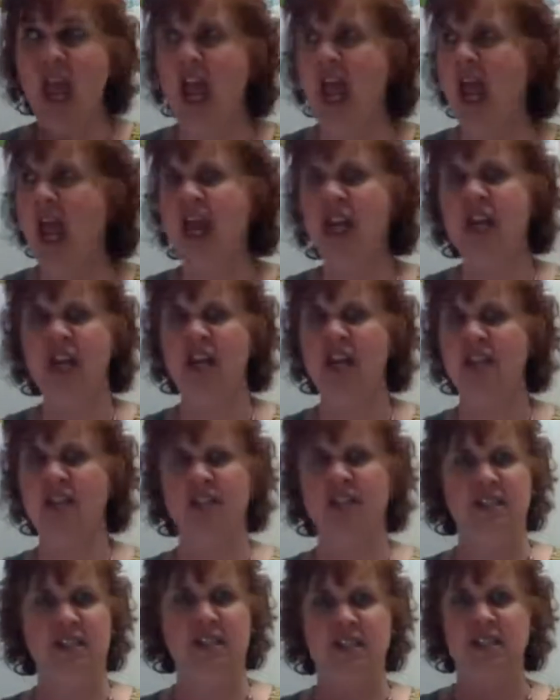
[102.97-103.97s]

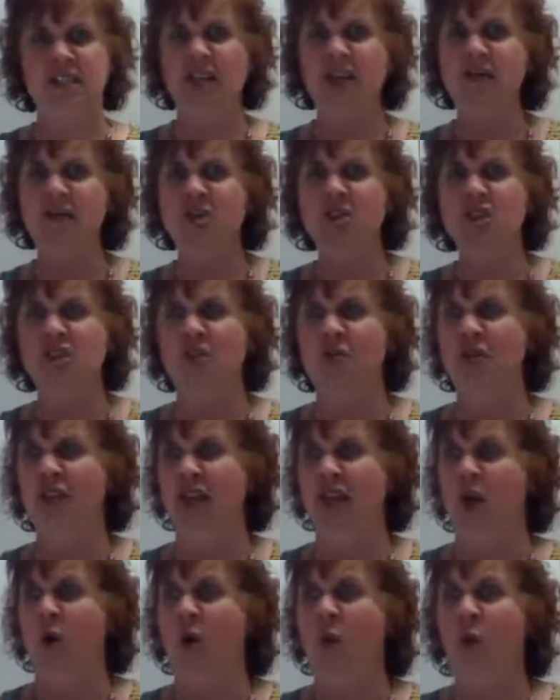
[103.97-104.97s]
And David's just going
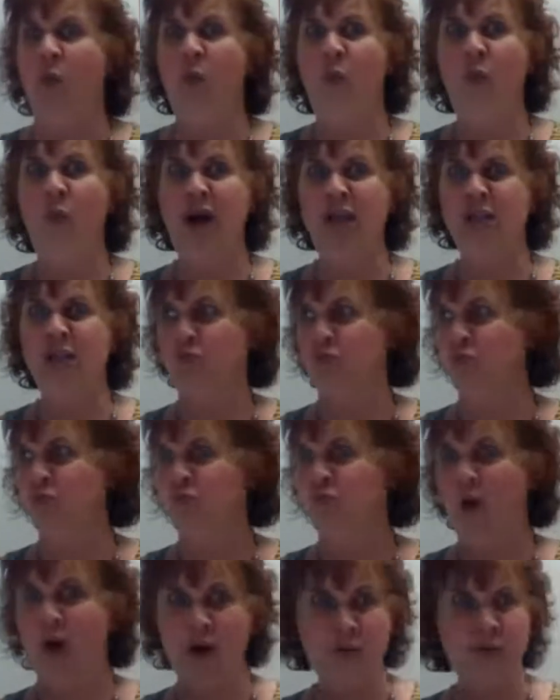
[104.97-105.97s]
like, "What's
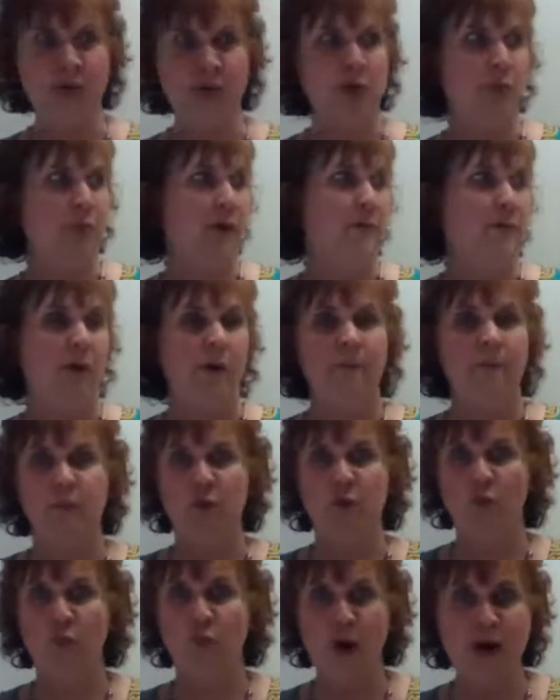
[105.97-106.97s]
wrong with you people?
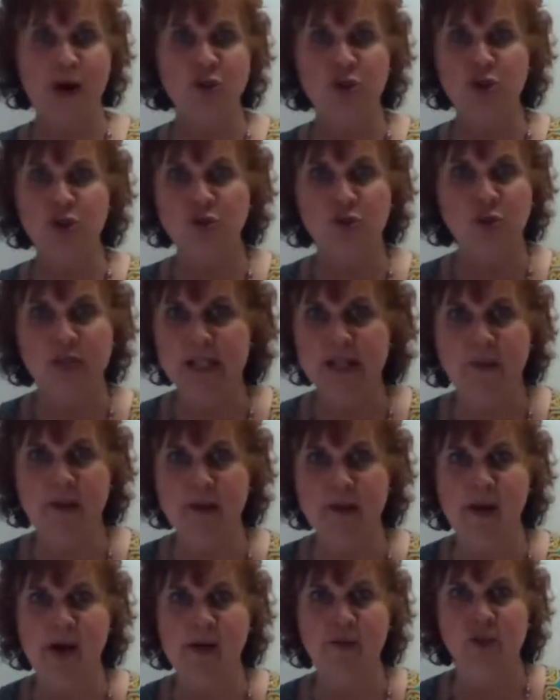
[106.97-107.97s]
Why aren't you doing something
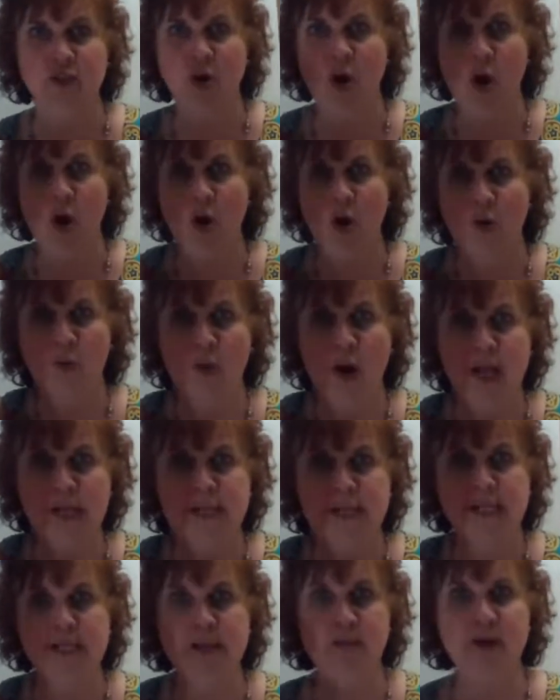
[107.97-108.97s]
about this? Why
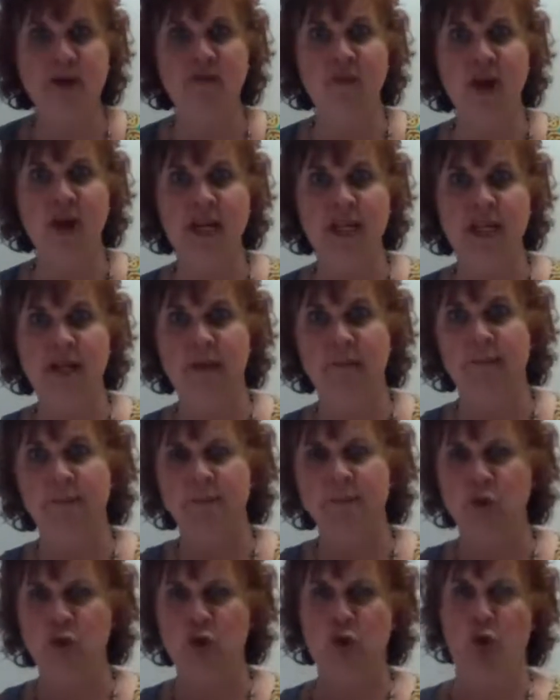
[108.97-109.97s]
isn't somebody fighting him?
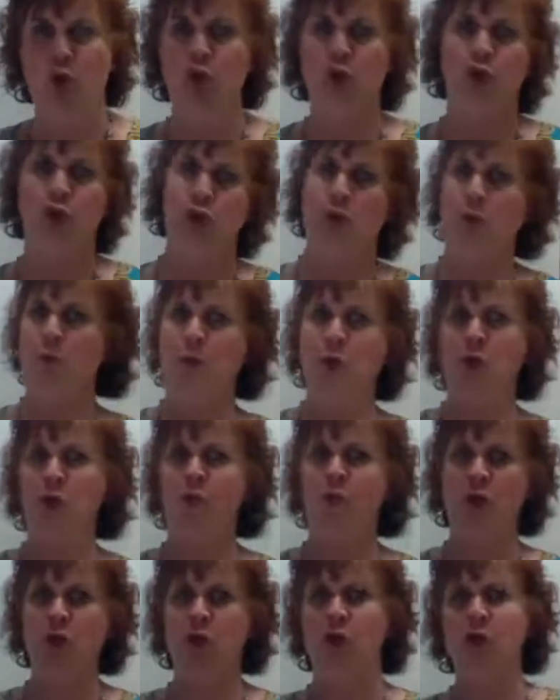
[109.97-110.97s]
Send somebody
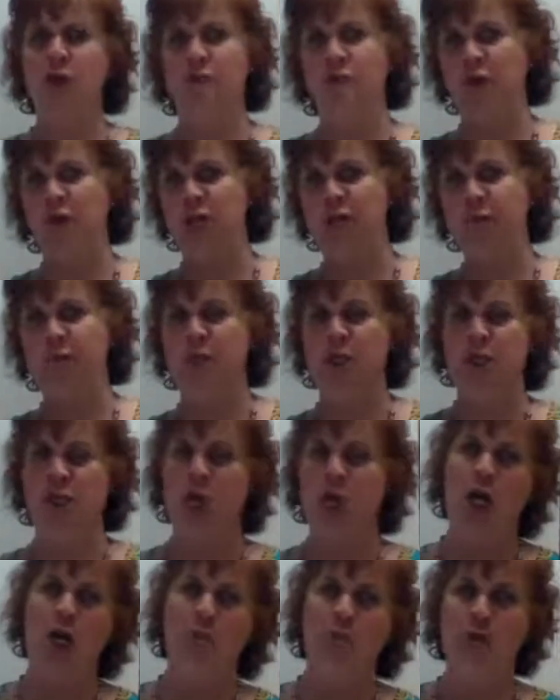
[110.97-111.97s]
over here to fight me, and
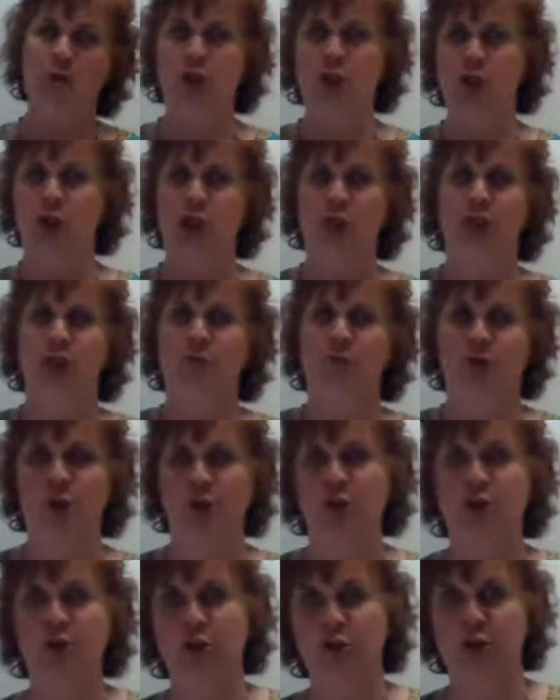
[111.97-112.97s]
I will take them
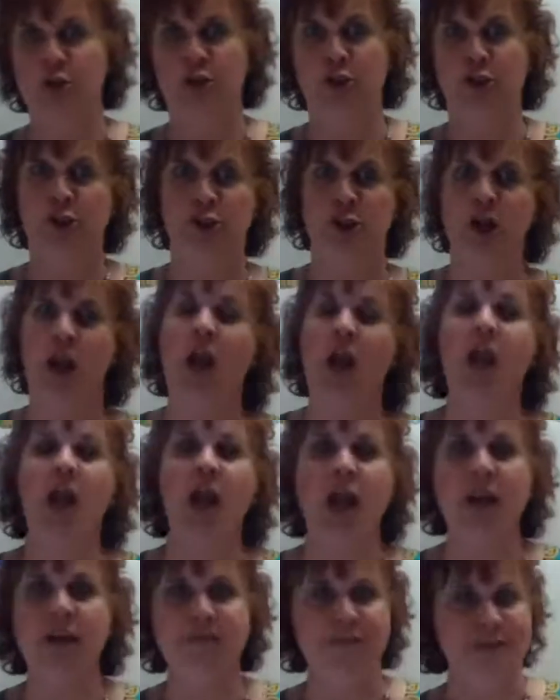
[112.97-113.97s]
down." And
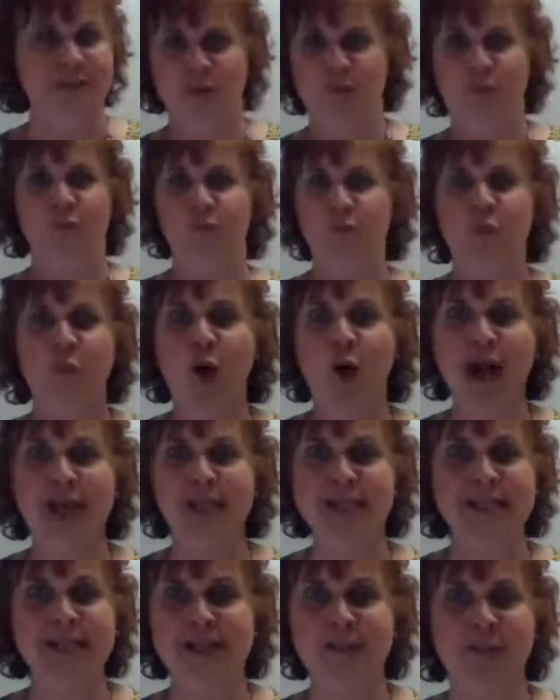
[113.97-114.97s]
why
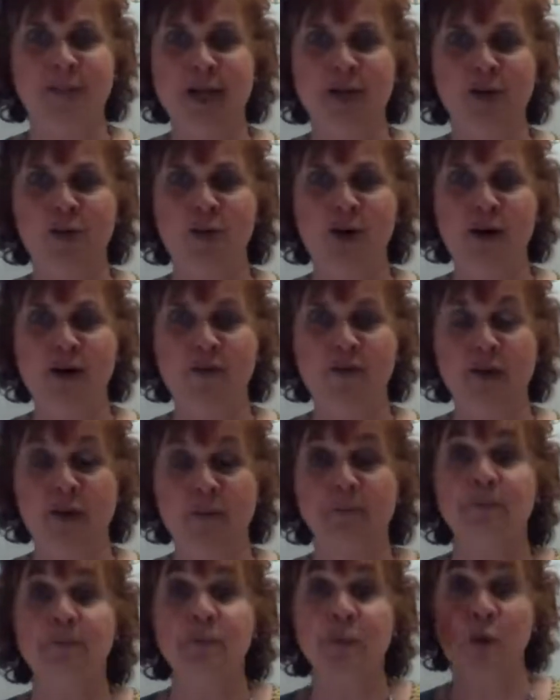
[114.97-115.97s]
isn't somebody going over there?
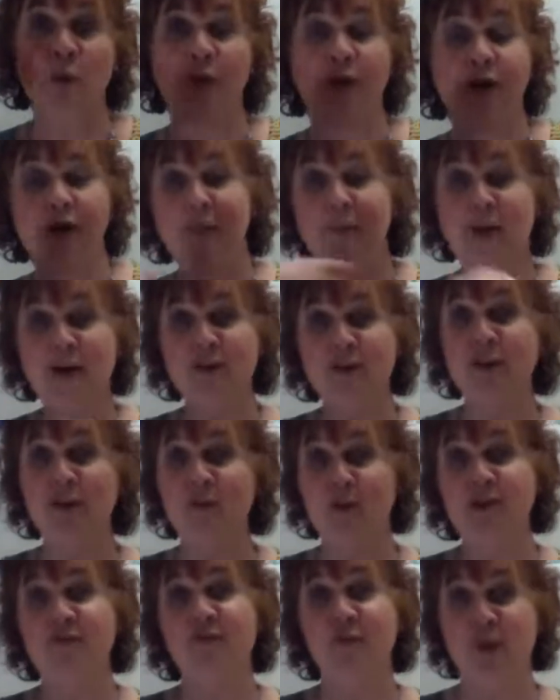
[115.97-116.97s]
Well, apparently
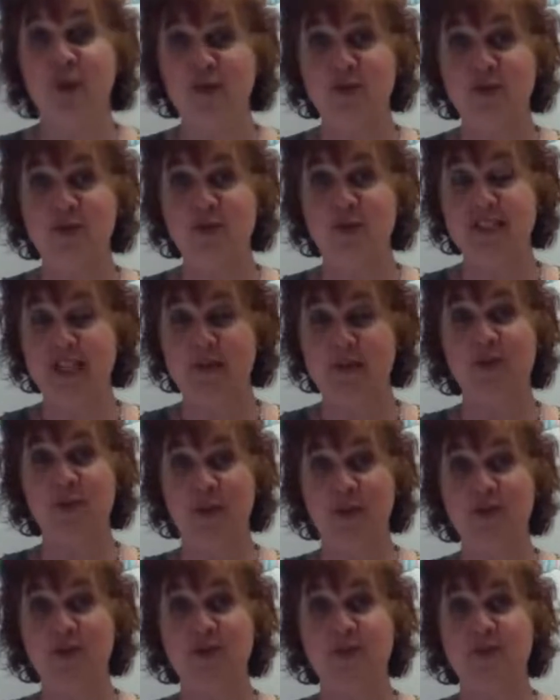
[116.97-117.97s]
one of David's
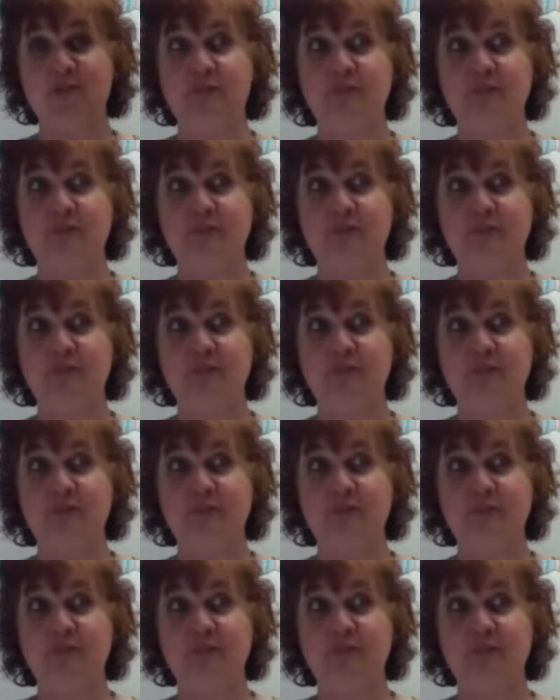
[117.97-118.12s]
brothers,